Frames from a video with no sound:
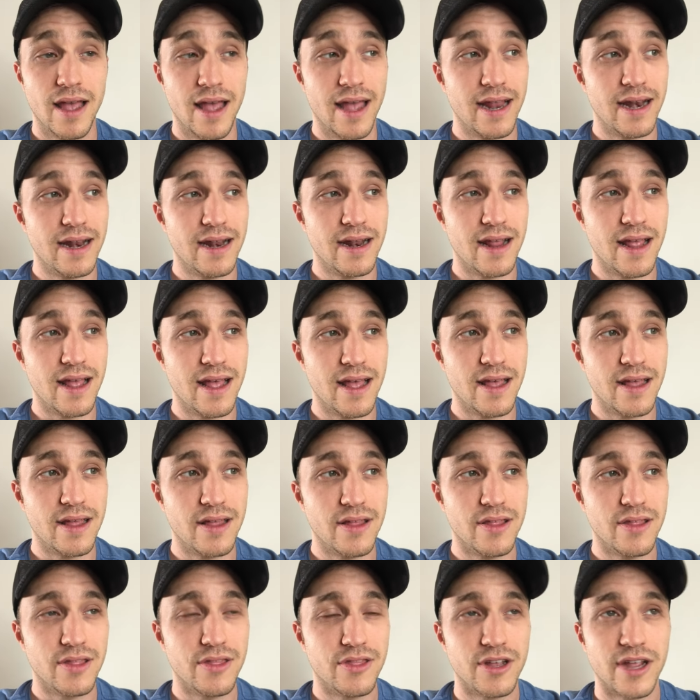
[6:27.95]
And
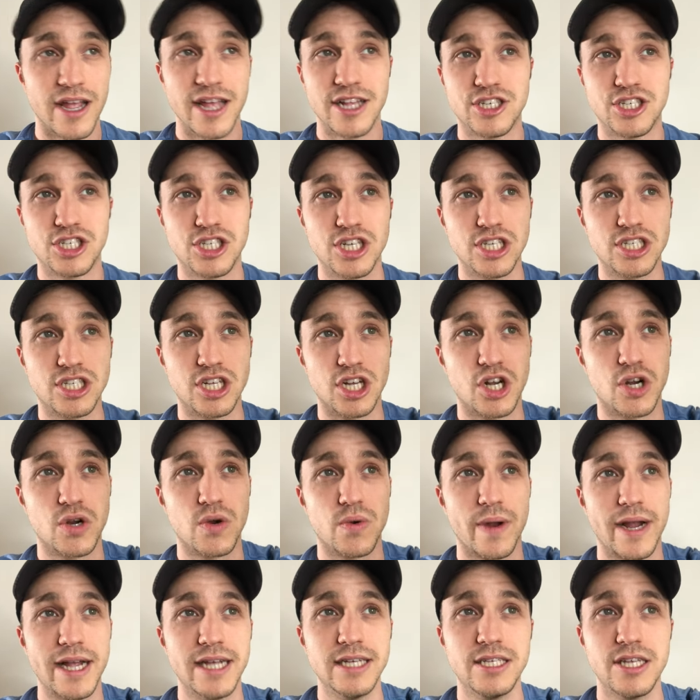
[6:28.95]
it's just a
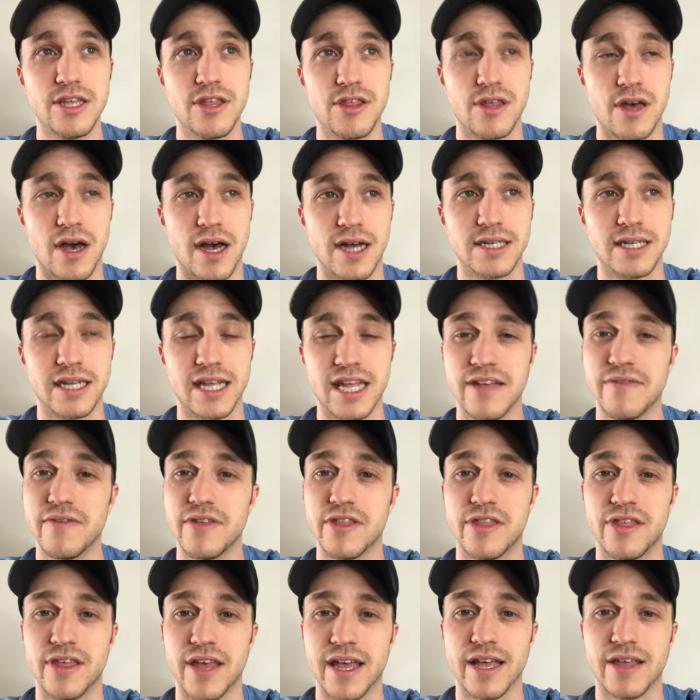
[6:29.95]
crazy thought to
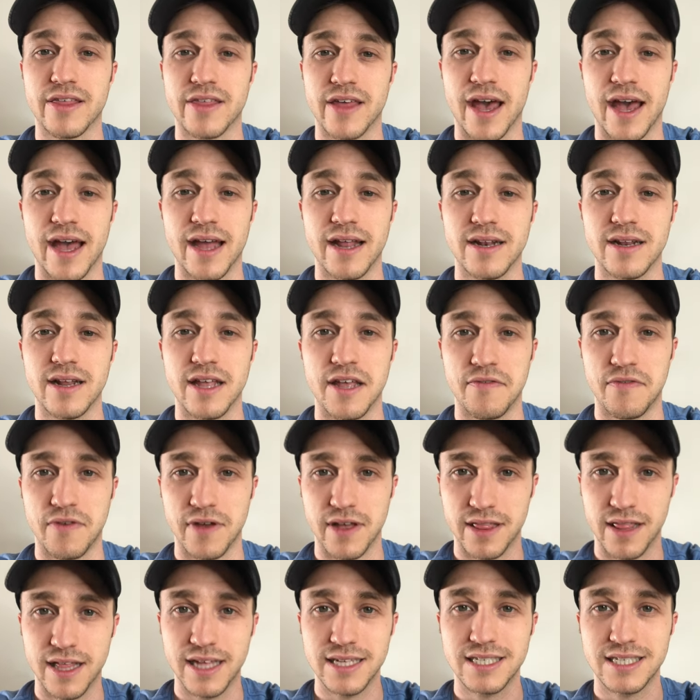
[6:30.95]
even think that if
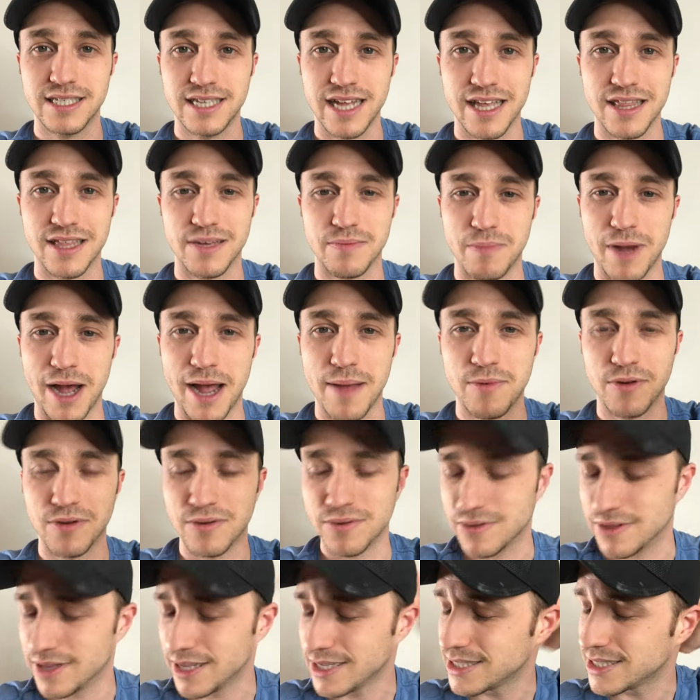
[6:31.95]
let's say the
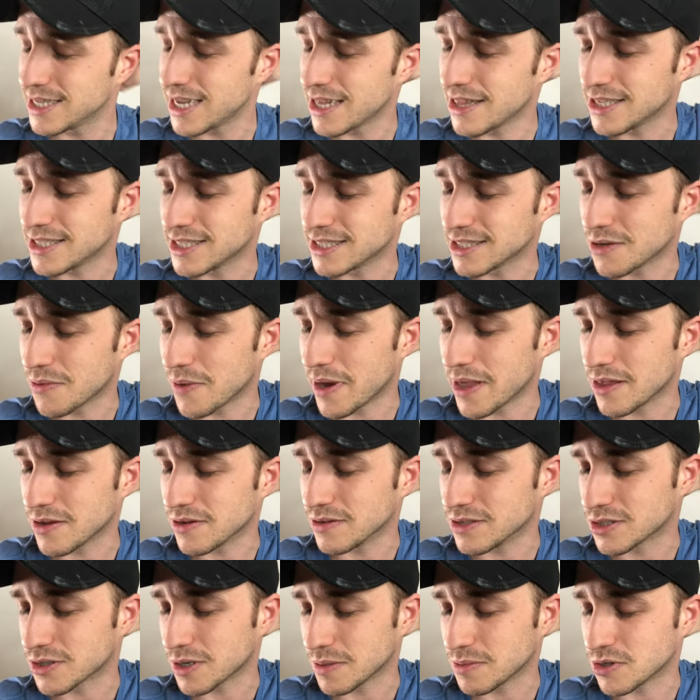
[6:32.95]
bible let's say this is the way
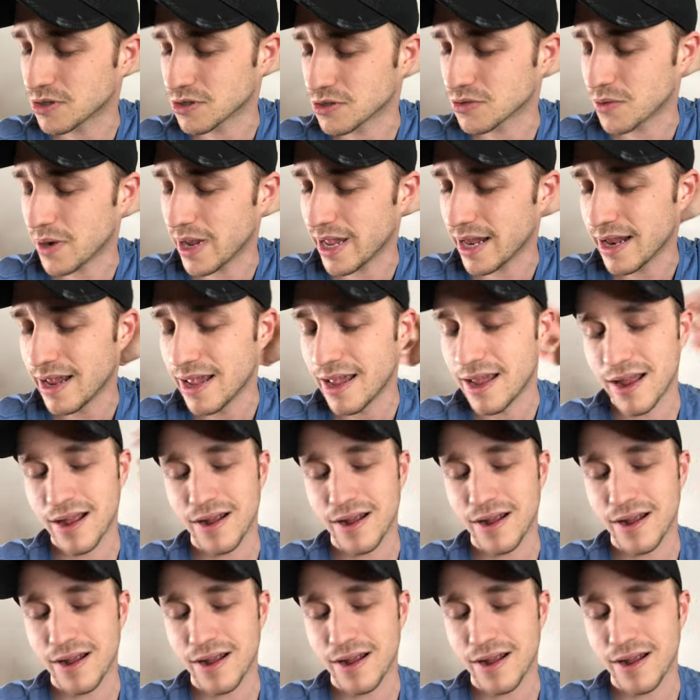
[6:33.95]
the scriptures went